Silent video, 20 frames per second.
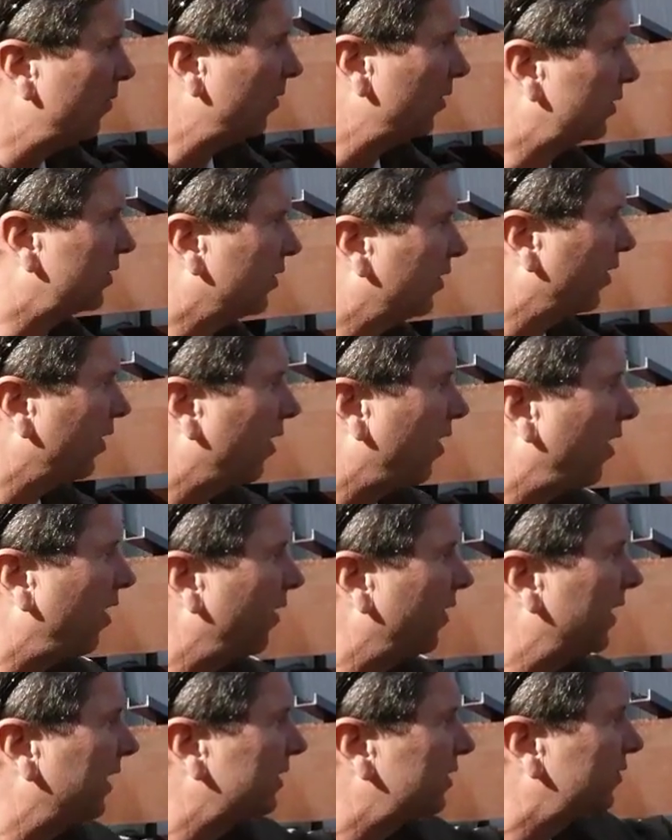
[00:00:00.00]
we'll turn
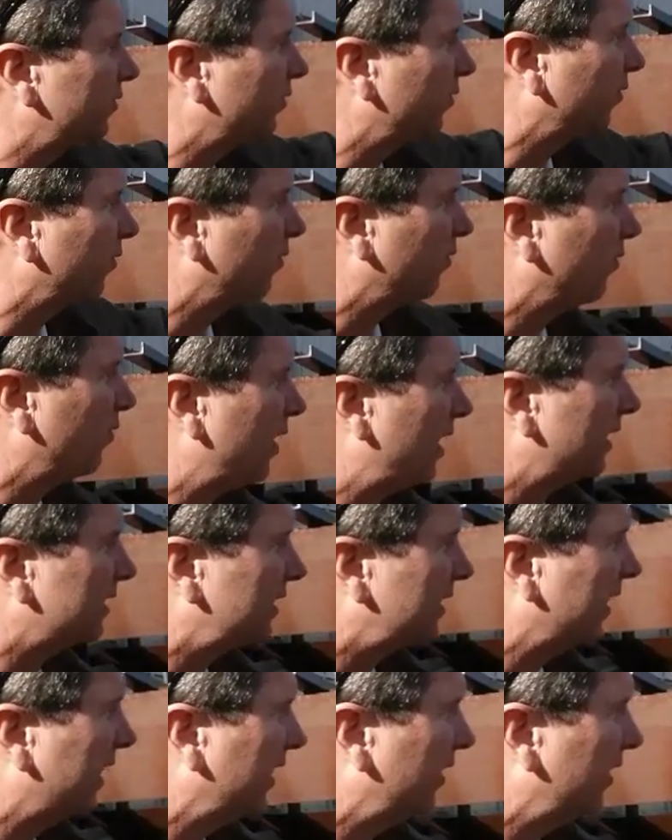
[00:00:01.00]
all this rust